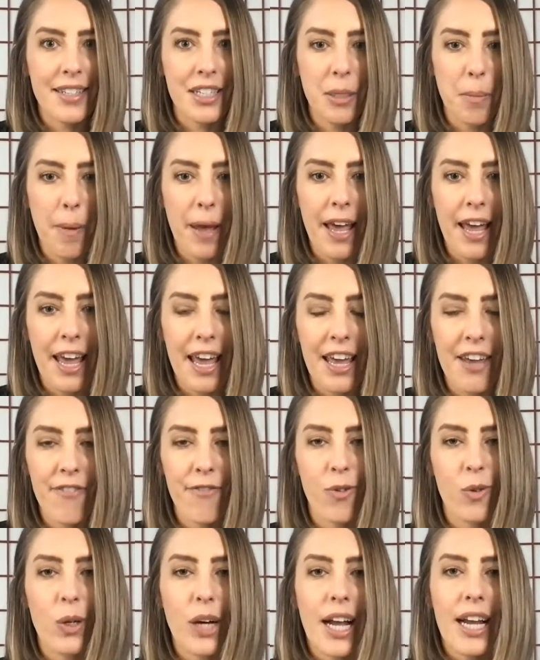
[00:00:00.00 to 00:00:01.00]
to pay
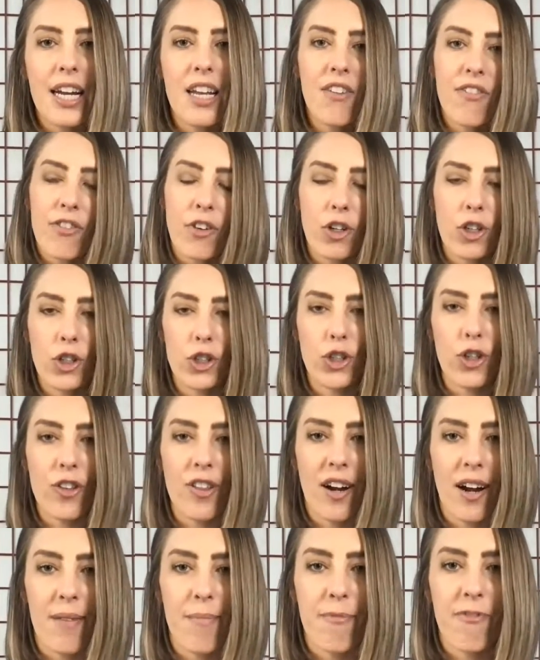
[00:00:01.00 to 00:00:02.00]
for any furniture
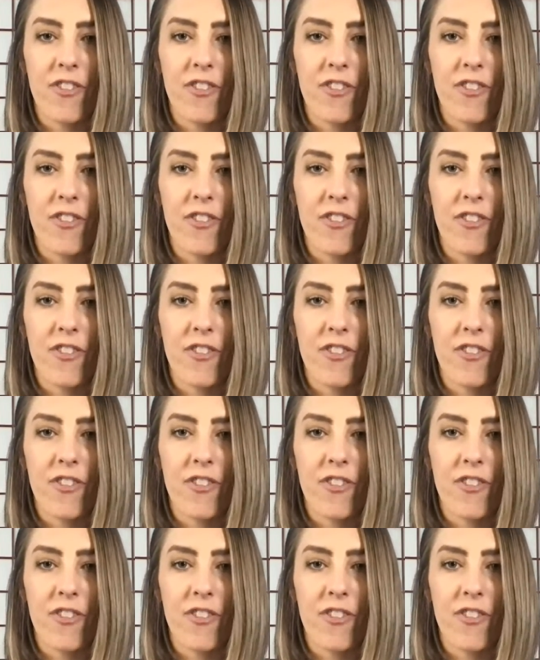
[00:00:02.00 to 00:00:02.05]
that I'm